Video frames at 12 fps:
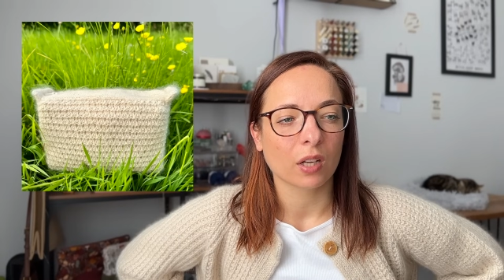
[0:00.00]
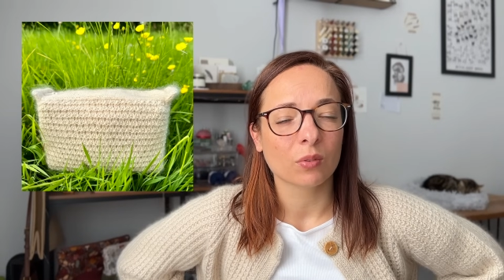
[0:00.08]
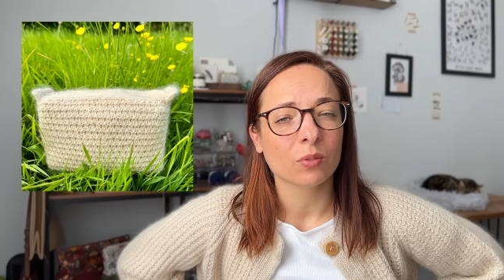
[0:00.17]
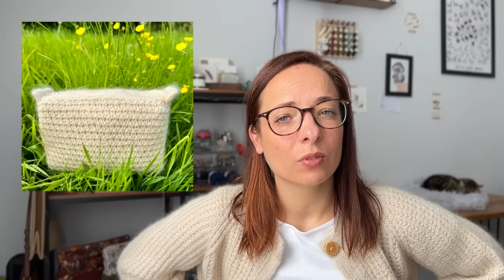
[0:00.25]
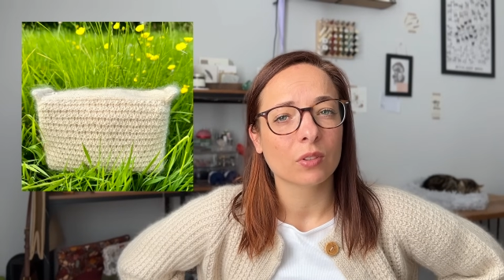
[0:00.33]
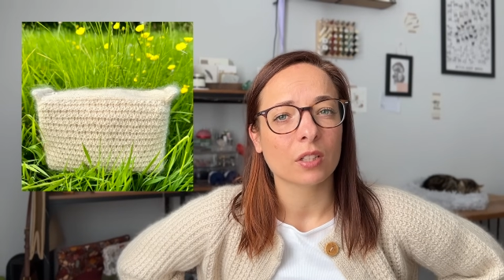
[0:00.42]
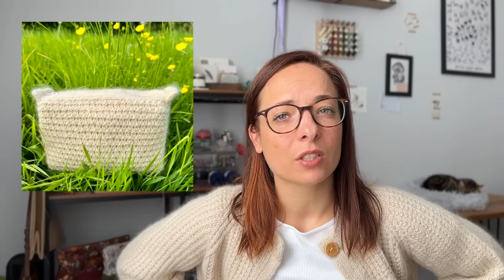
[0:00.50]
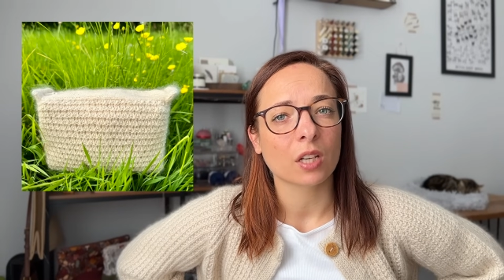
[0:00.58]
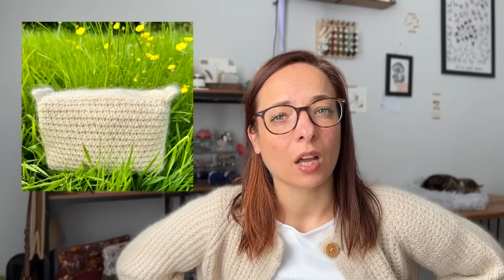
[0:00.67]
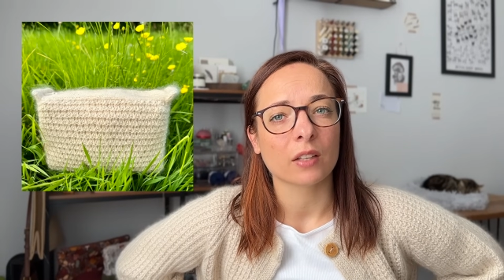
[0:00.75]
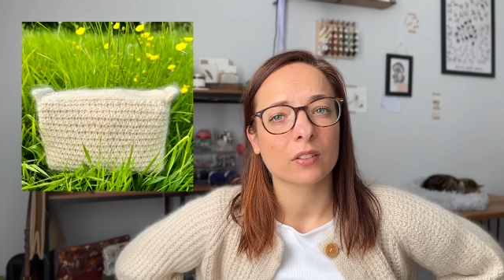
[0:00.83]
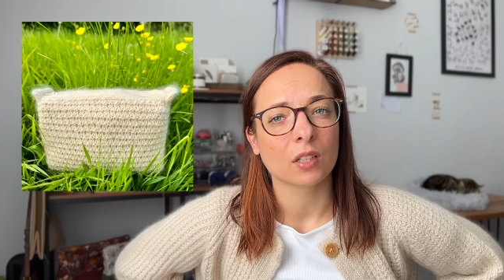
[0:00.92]
I don't know that she
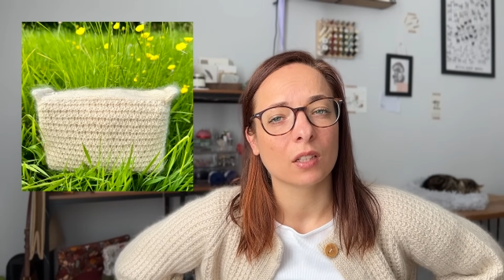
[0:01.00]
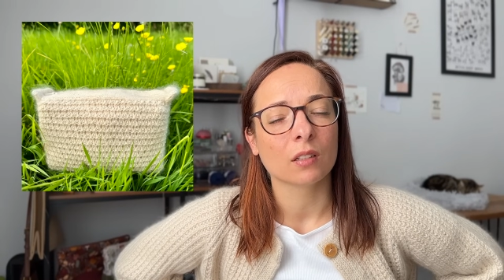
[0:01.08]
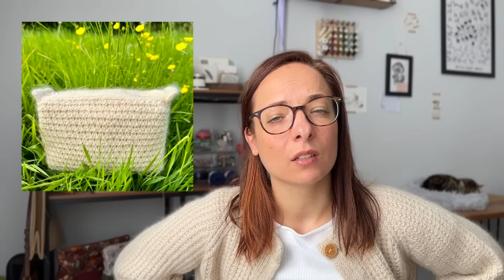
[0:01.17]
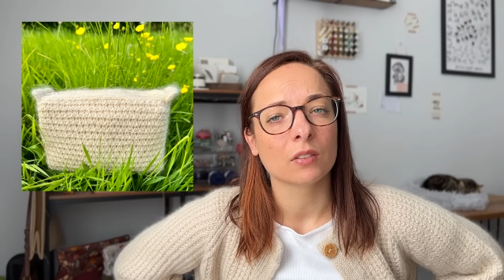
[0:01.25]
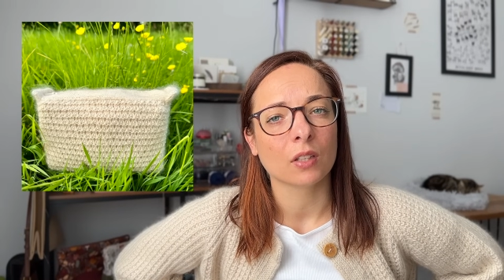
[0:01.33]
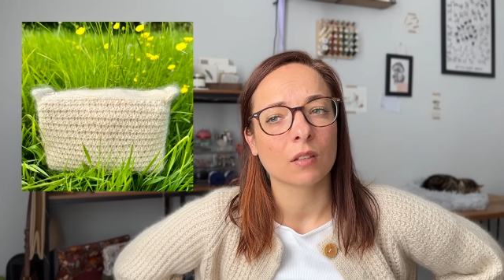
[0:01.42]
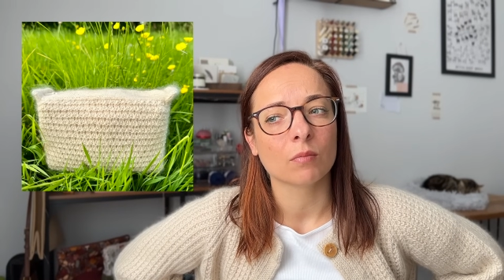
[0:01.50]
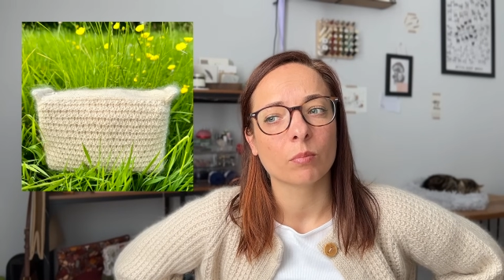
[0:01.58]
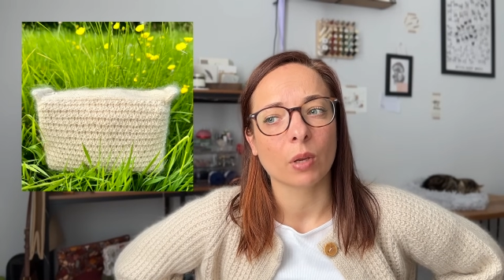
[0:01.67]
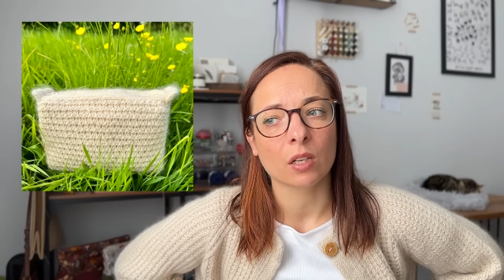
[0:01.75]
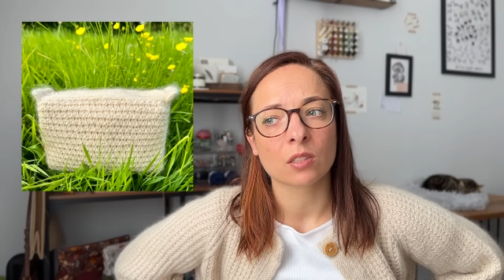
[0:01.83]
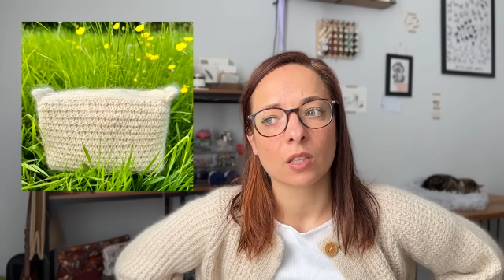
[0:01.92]
has it in the same
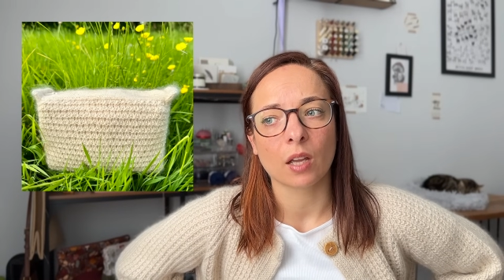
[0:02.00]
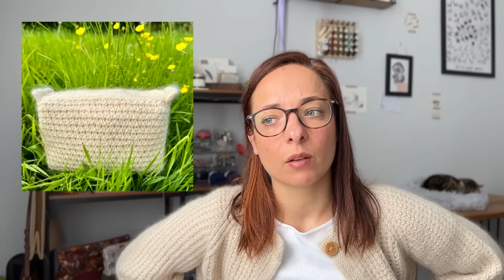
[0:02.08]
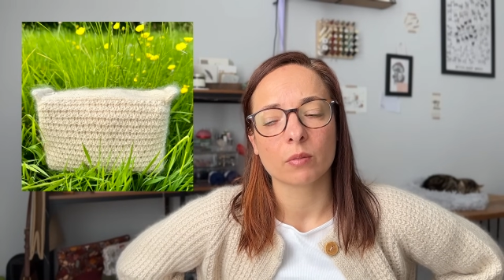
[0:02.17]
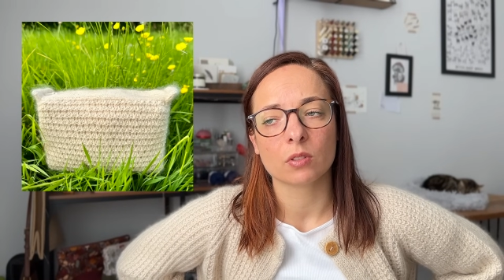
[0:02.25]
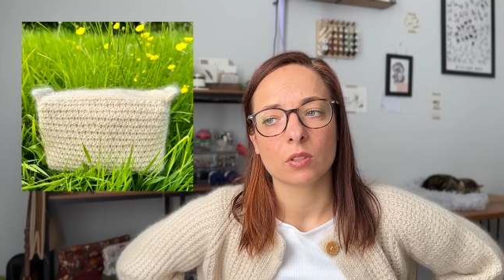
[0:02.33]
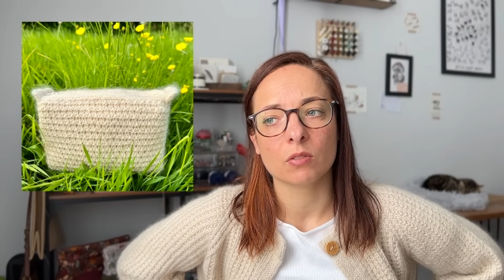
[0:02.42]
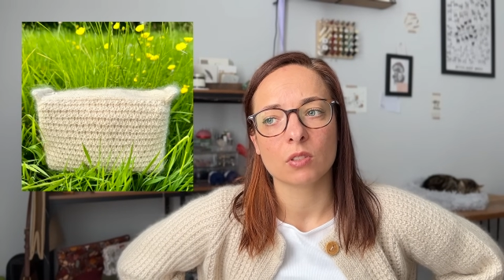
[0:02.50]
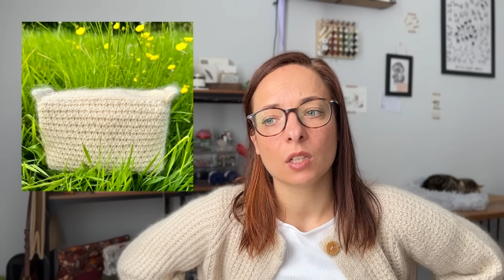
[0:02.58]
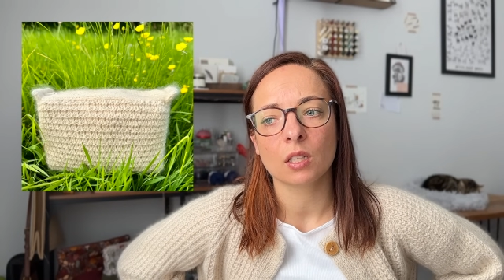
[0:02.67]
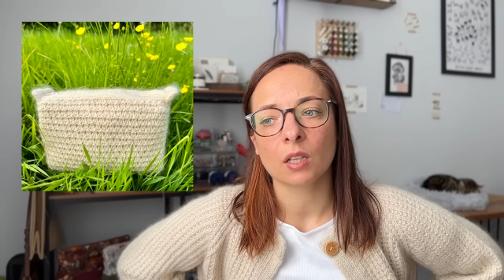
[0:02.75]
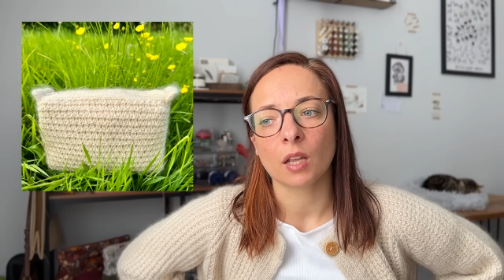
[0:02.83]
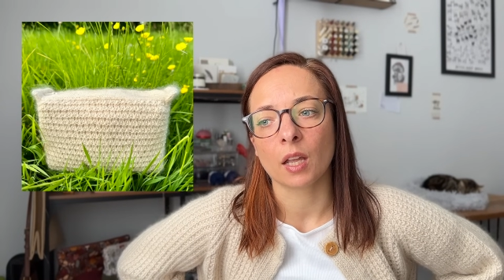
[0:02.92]
beige that I was using,